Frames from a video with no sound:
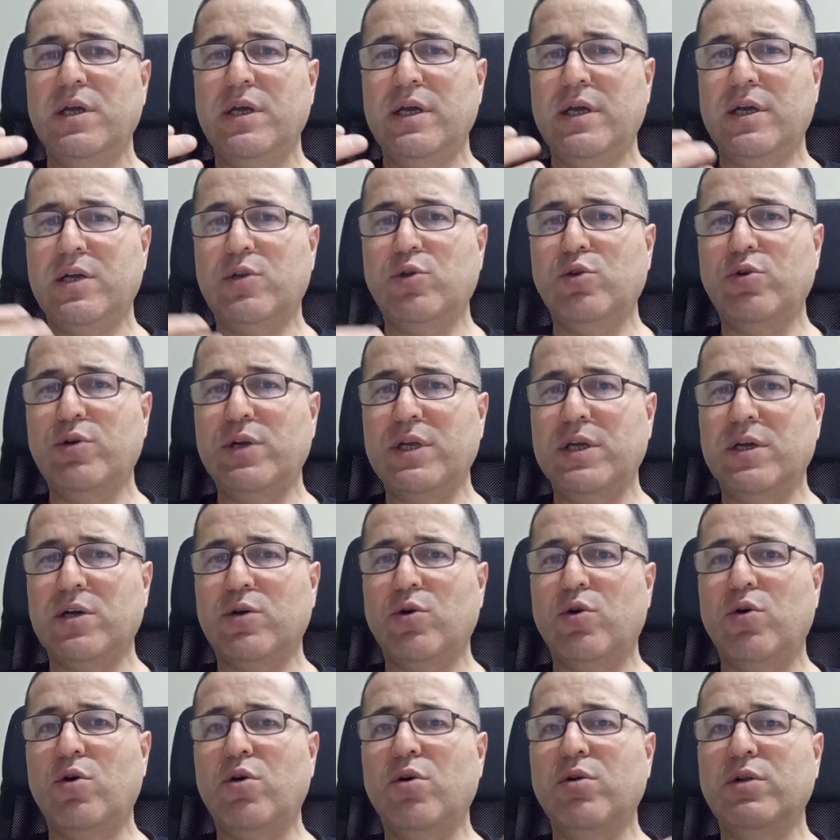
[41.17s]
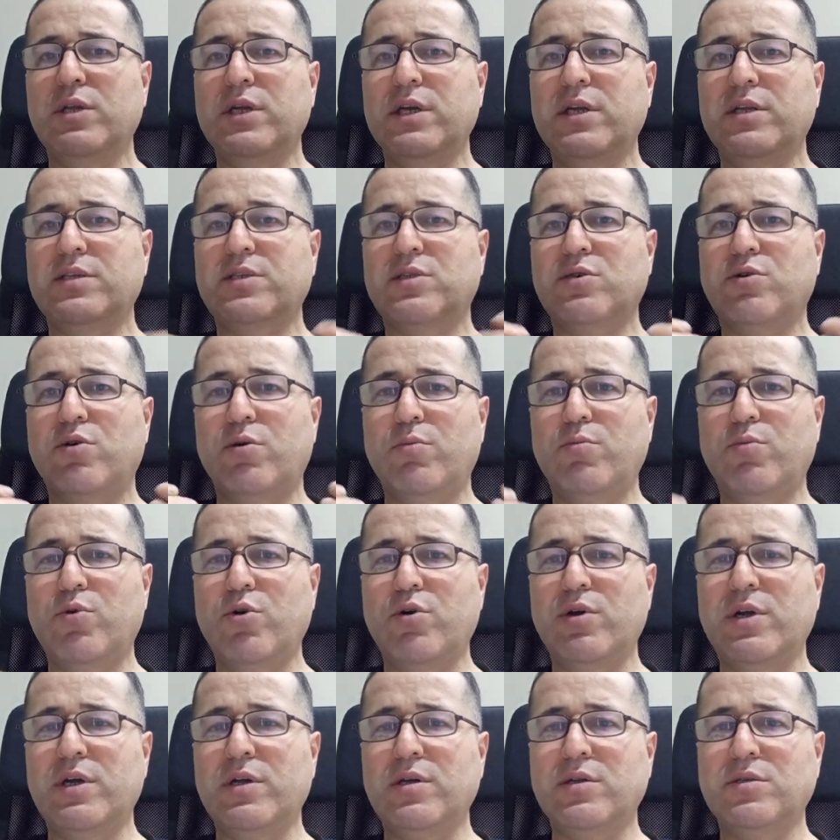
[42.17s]
including all its
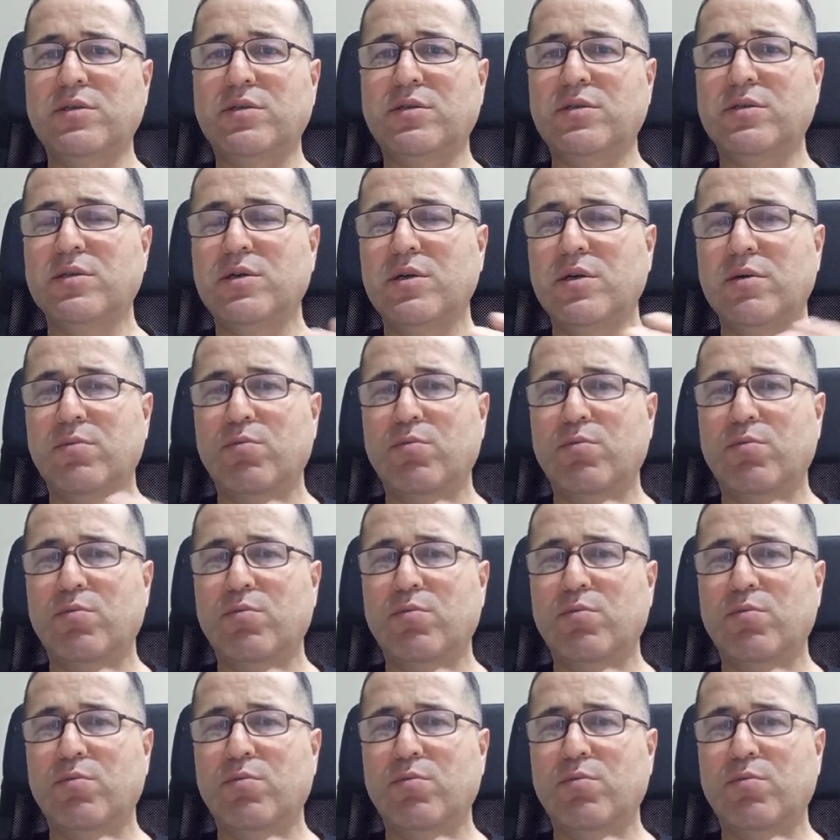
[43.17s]
components,